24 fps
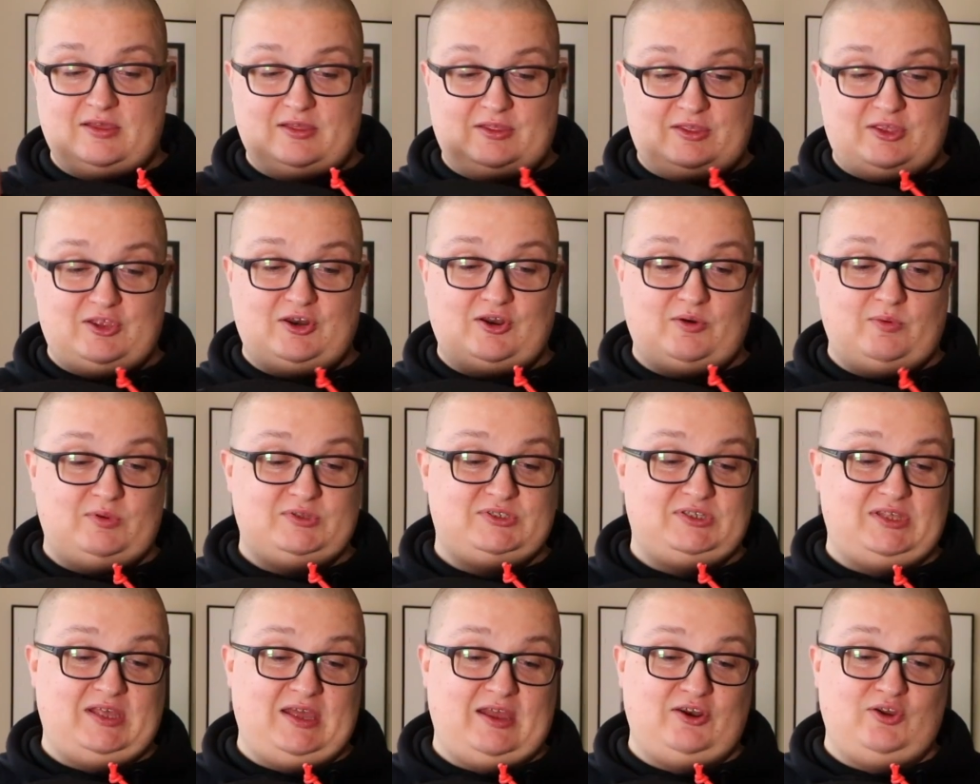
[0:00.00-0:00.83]
you know
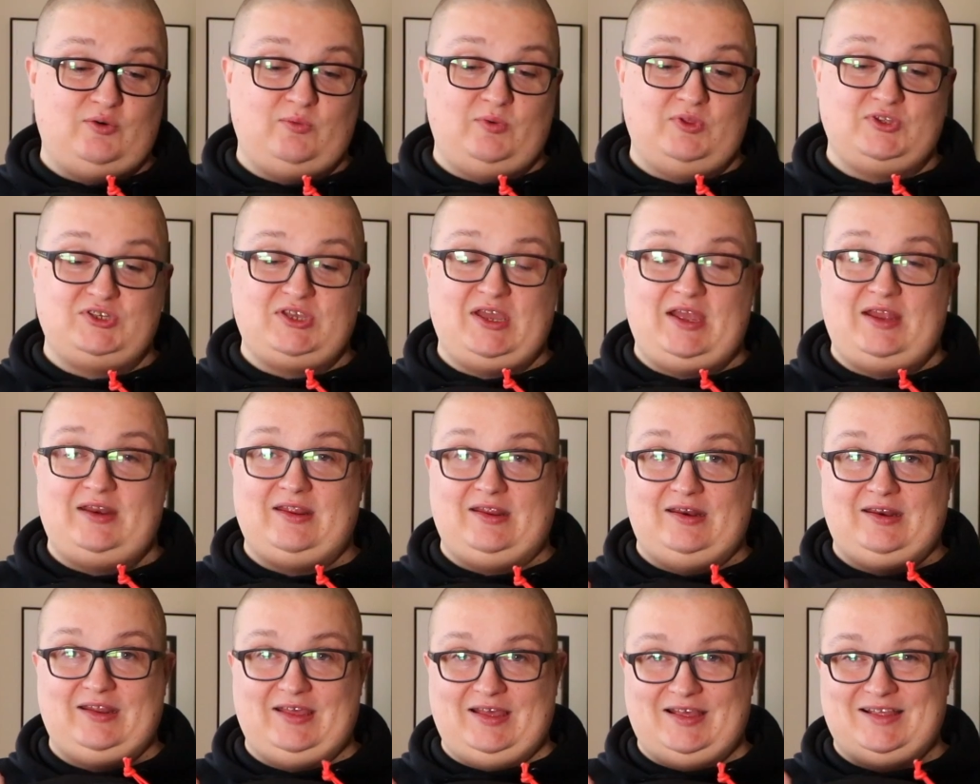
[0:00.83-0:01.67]
it's there, no one's getting
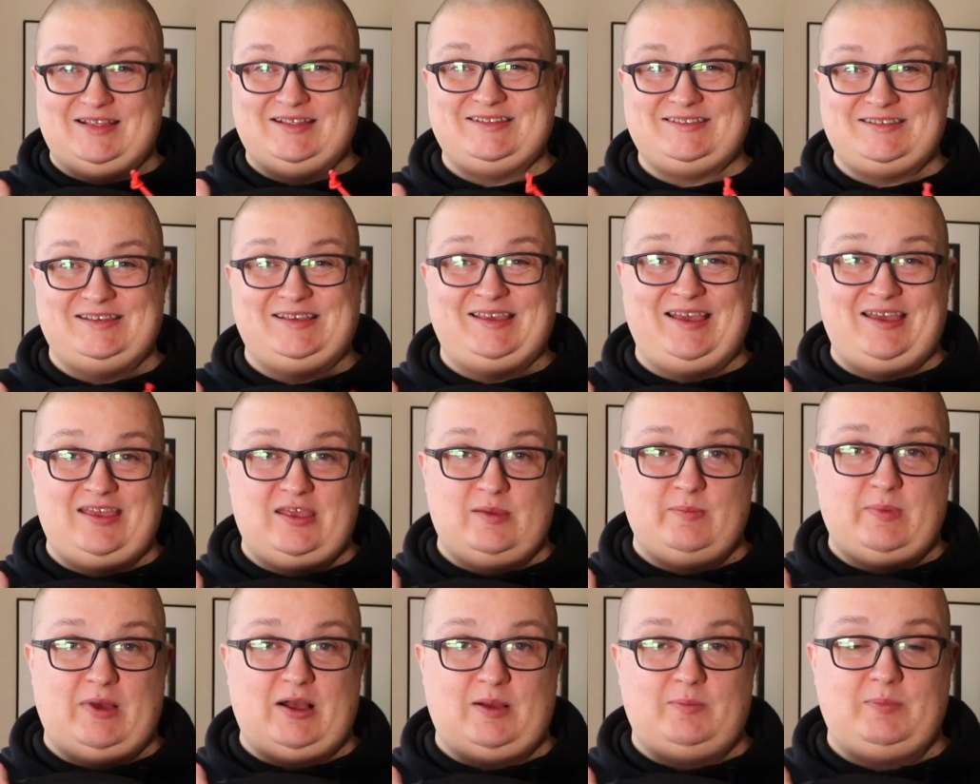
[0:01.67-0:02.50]
in there to get
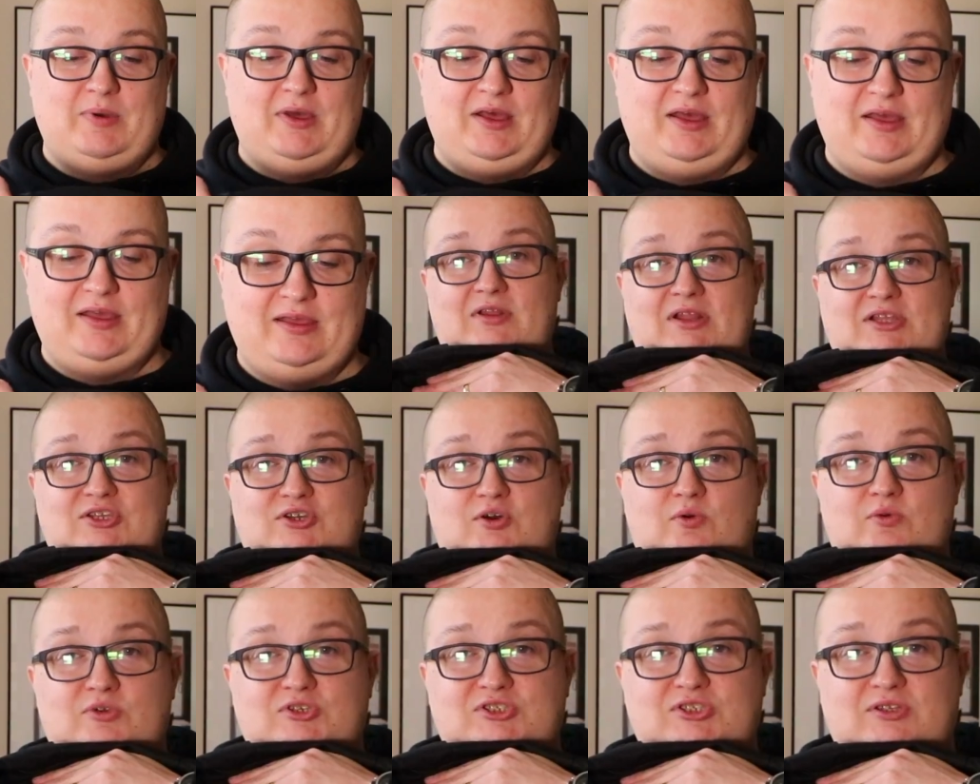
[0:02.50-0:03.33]
your backpack. Let's
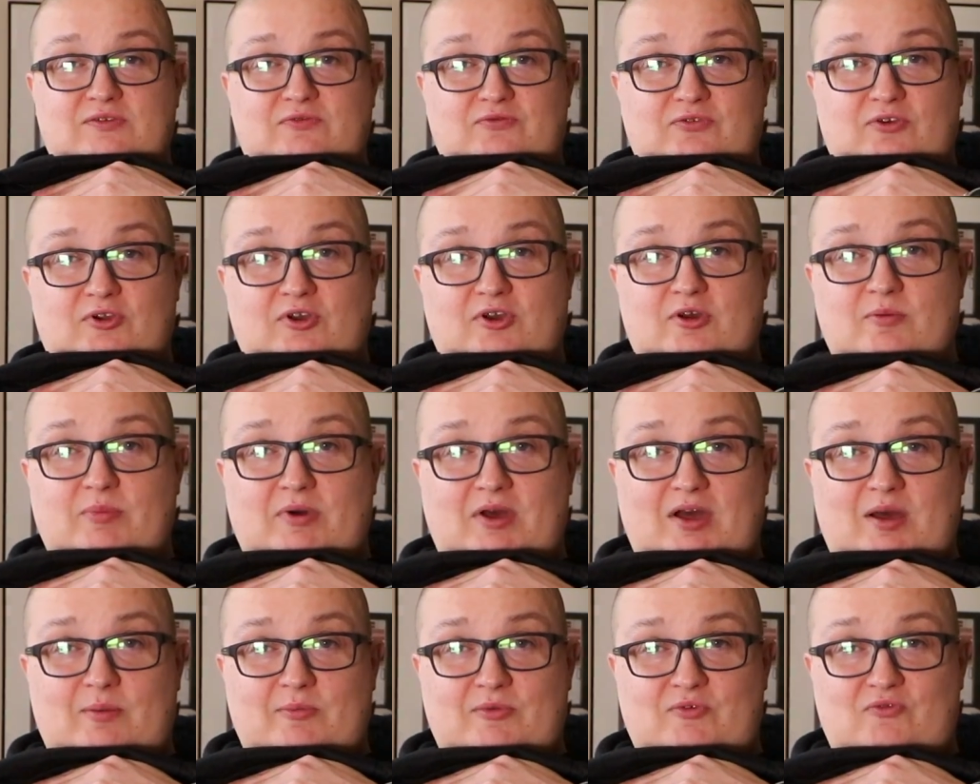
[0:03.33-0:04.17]
go into the front
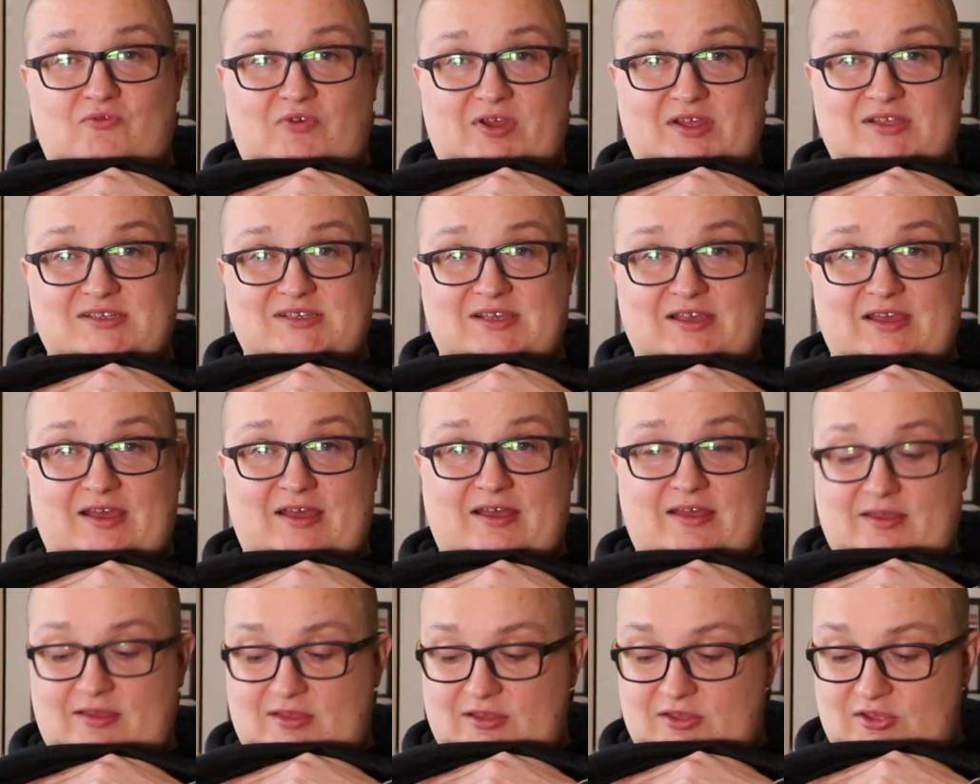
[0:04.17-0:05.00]
compartment right
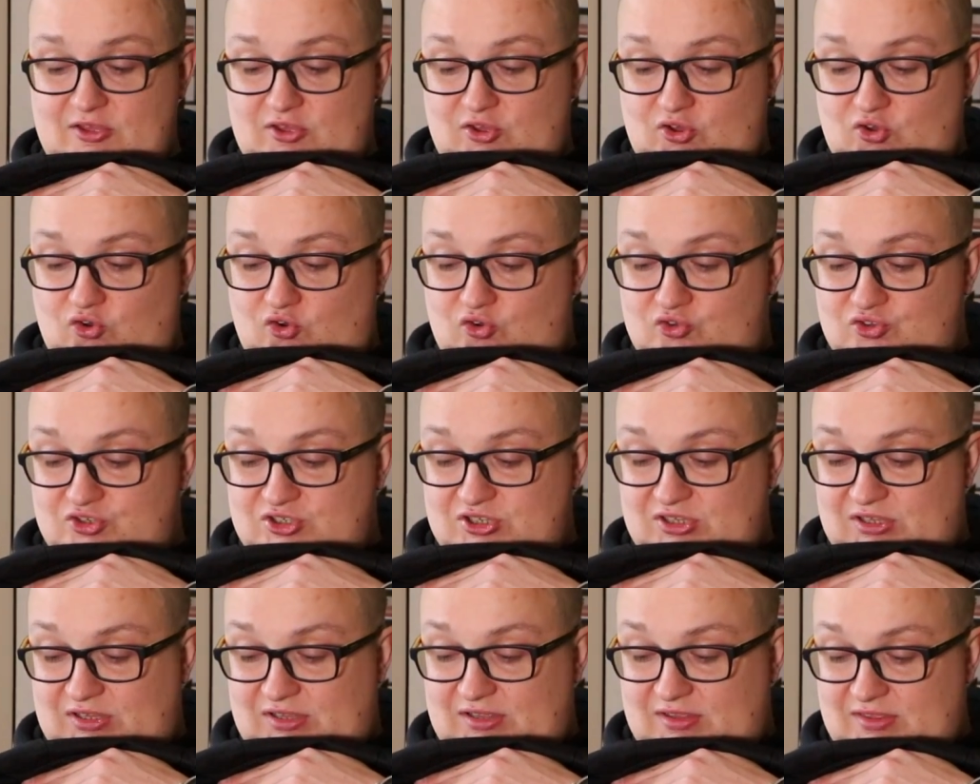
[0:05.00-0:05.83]
here.
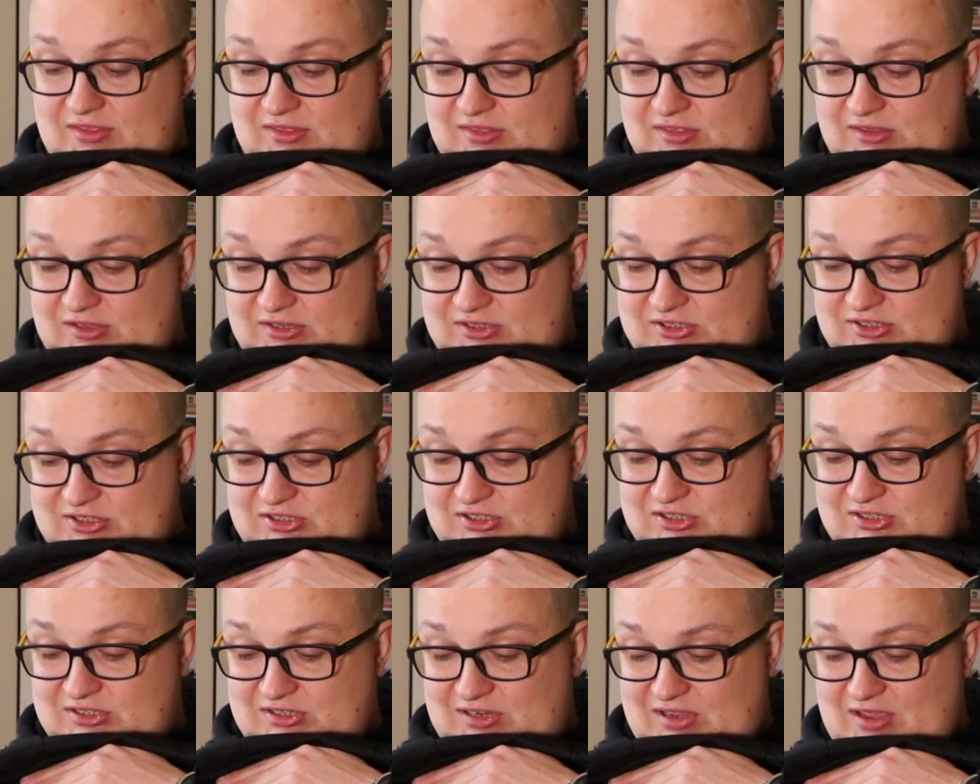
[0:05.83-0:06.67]
Underneath
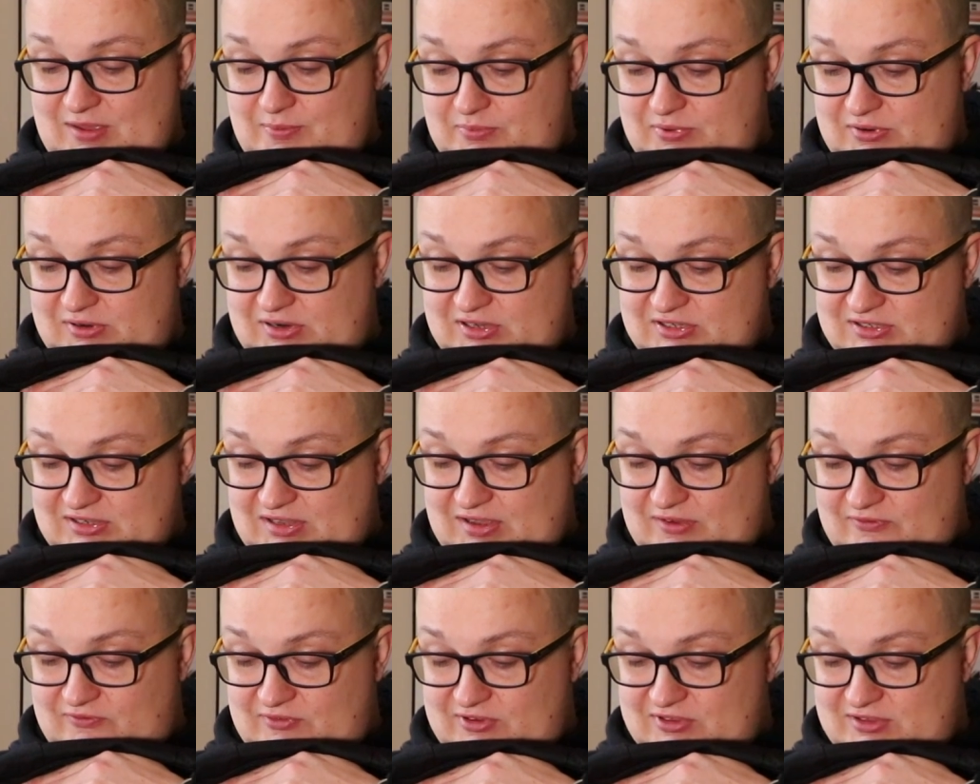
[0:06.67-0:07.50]
this zip, let's
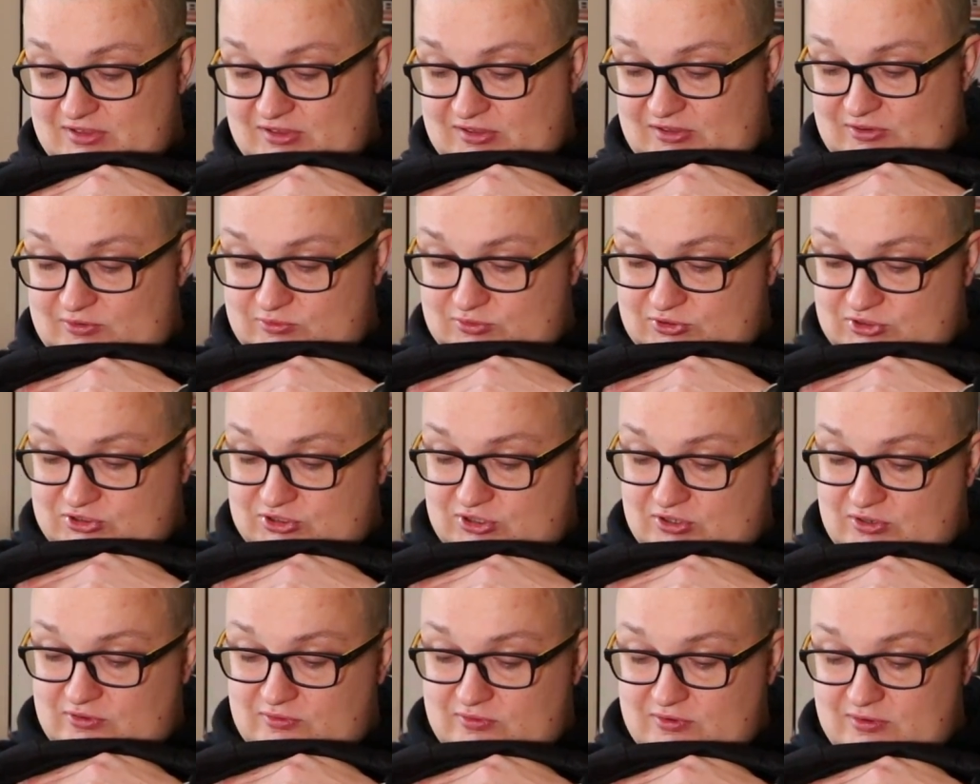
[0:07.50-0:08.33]
get rid of those
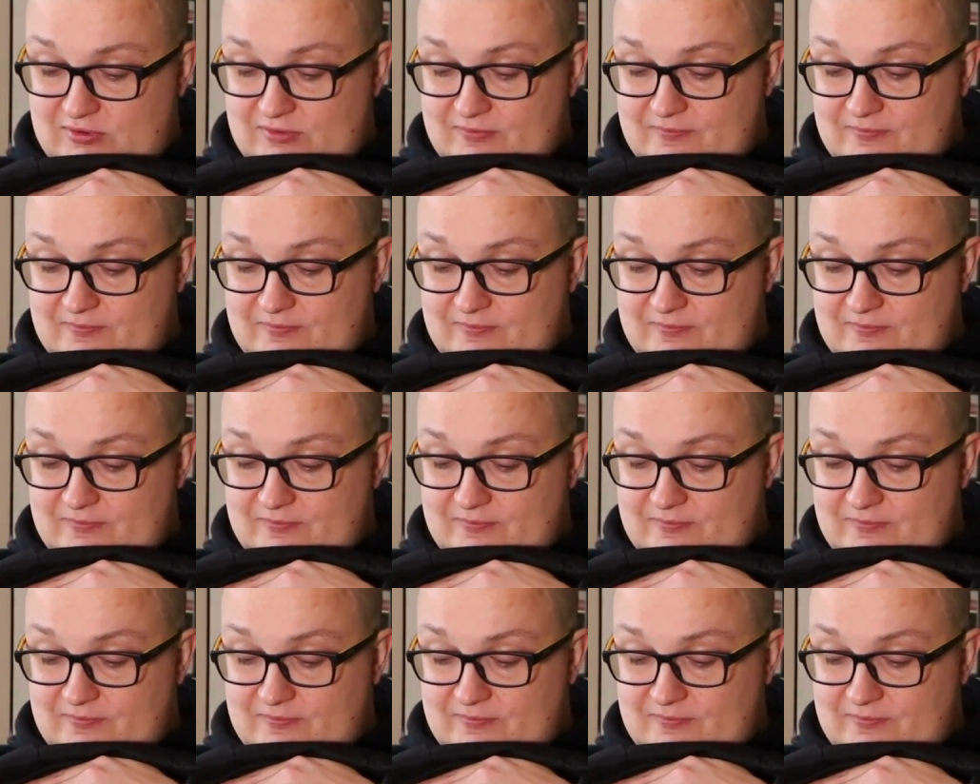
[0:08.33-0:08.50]
two.